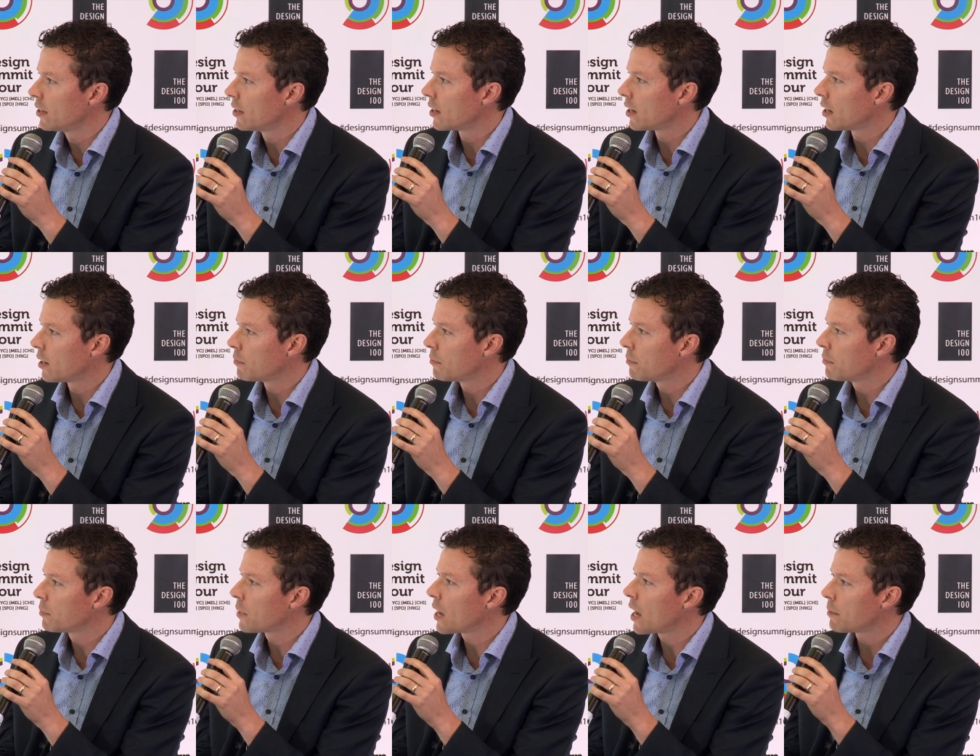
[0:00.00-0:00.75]

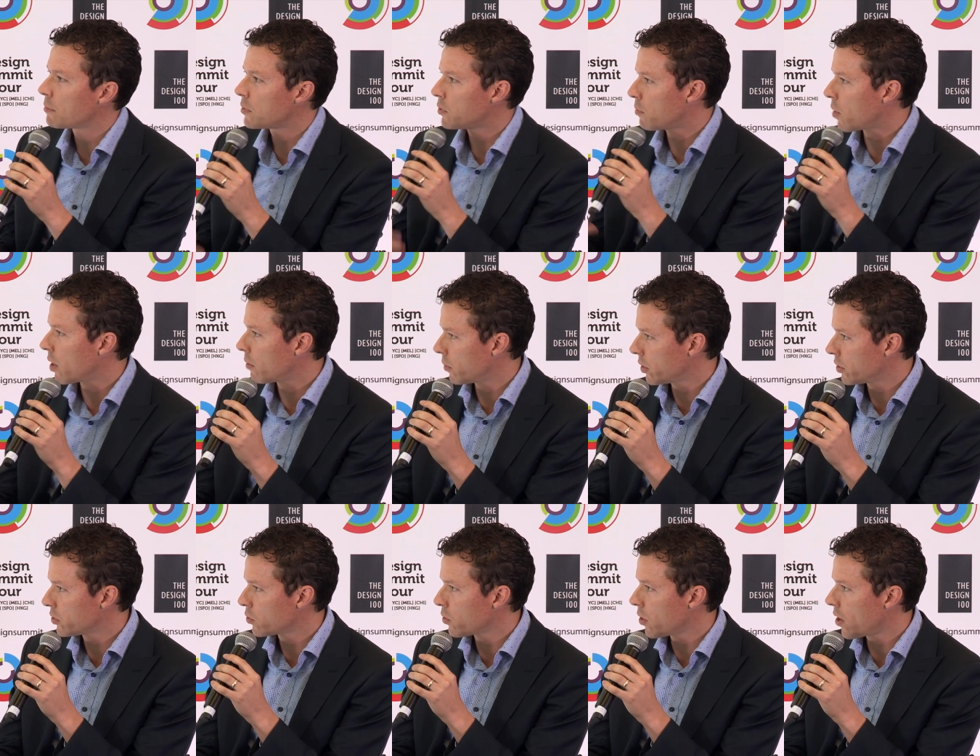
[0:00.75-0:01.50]
perhaps you might
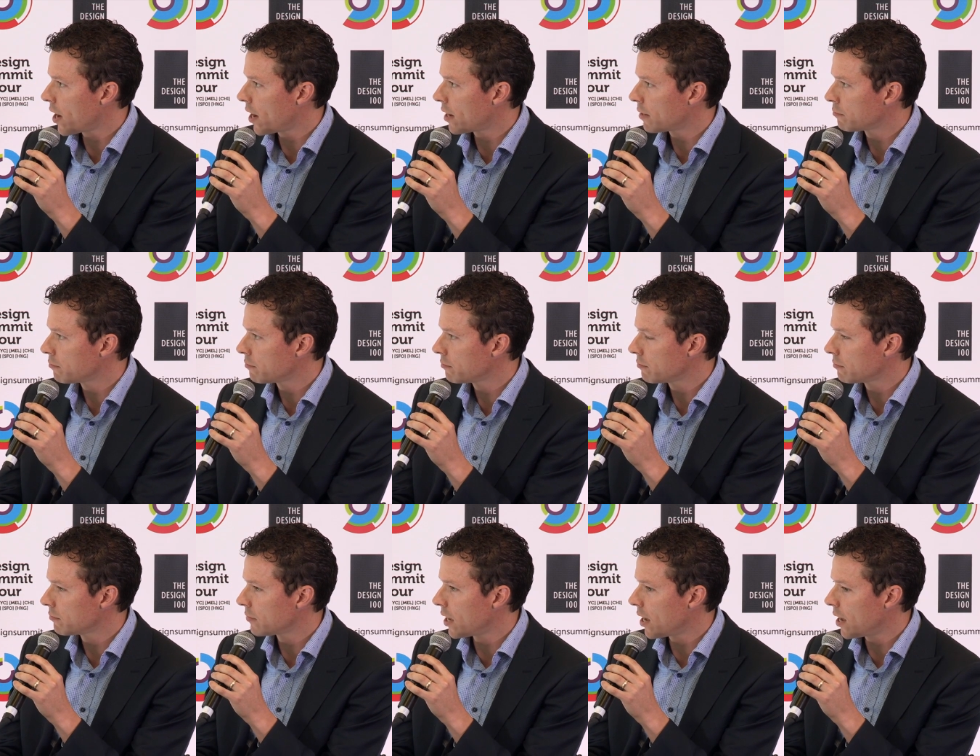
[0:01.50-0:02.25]
want to try
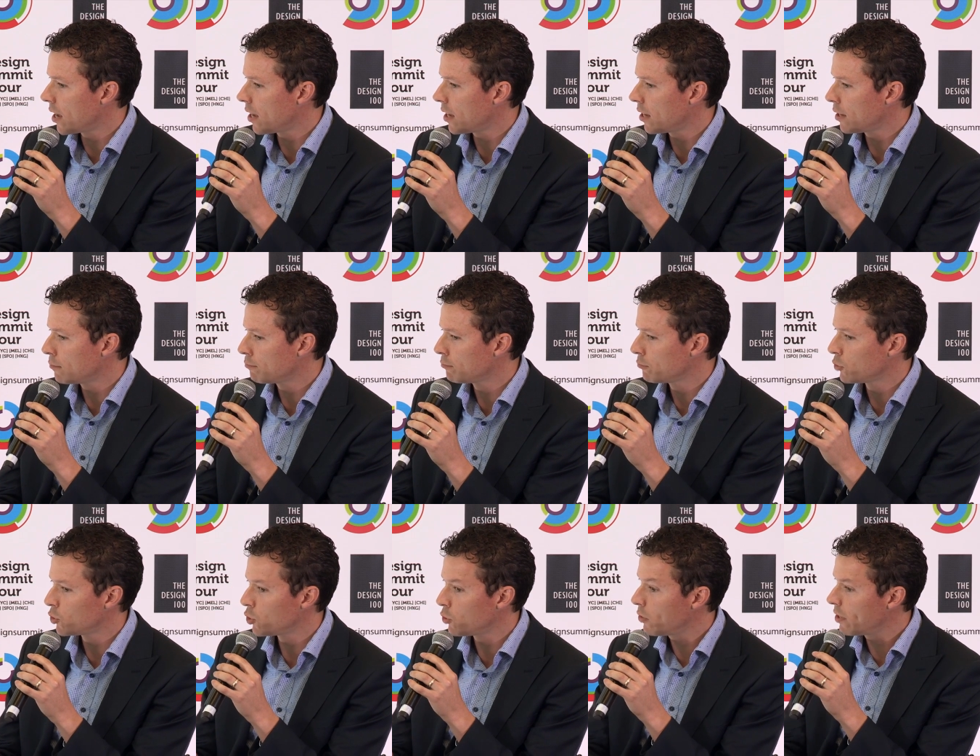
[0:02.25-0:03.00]
a
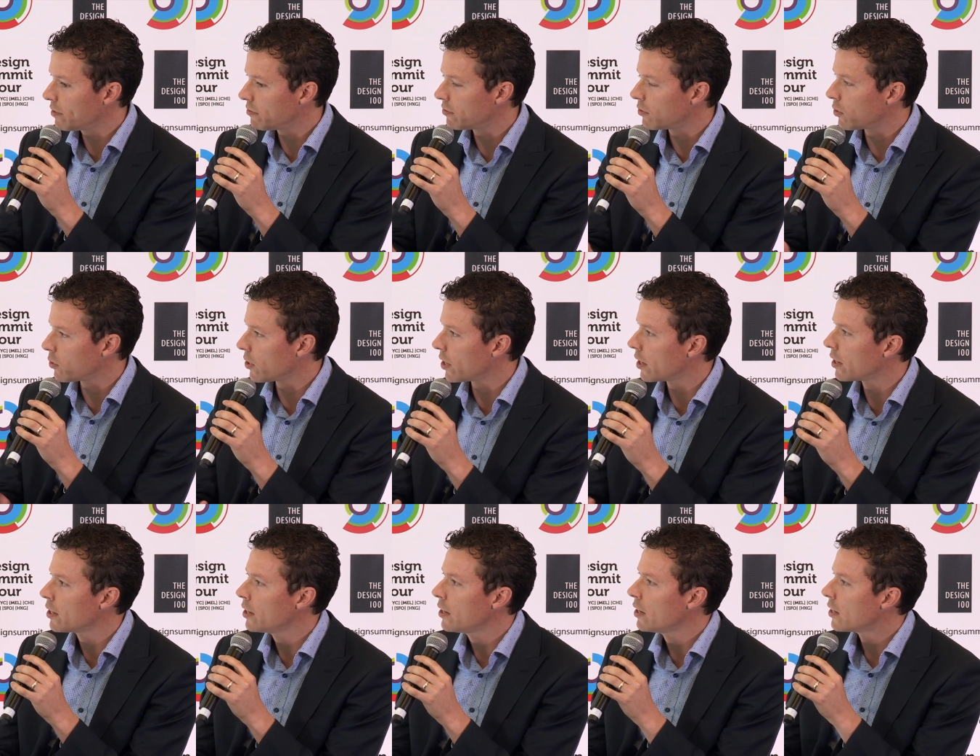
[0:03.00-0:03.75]
Durif
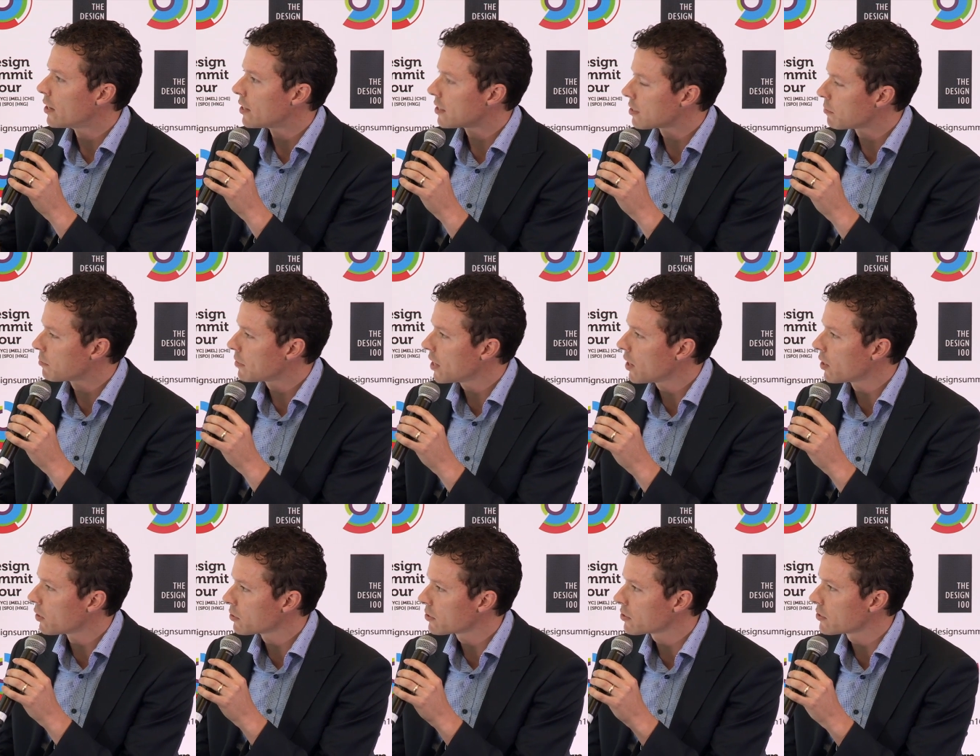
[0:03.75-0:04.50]
or something
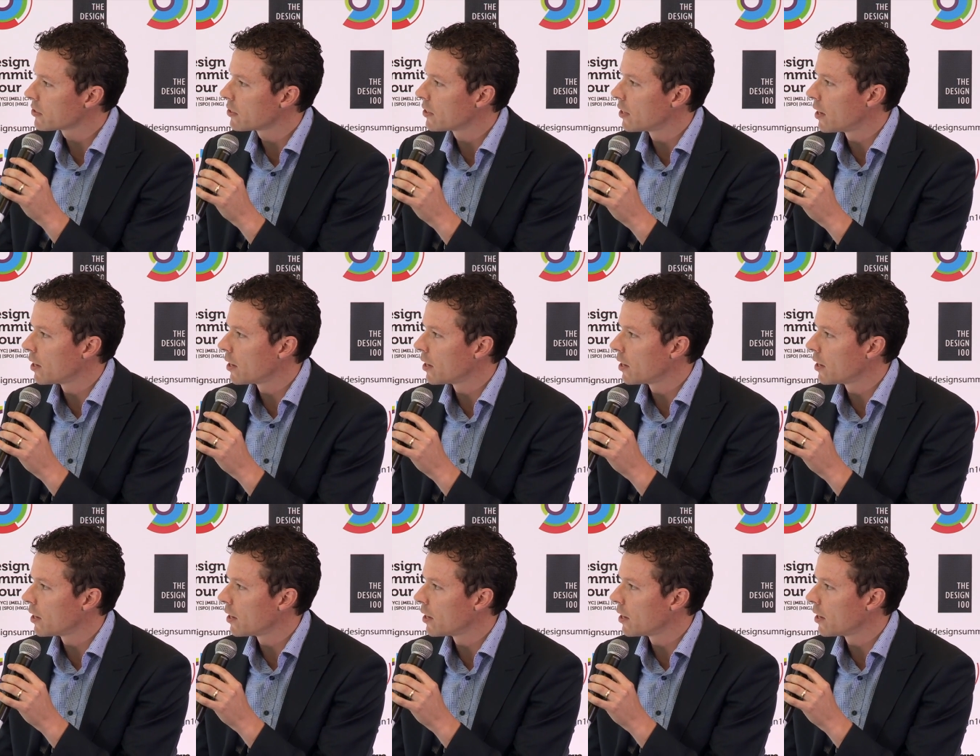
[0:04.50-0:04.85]
else.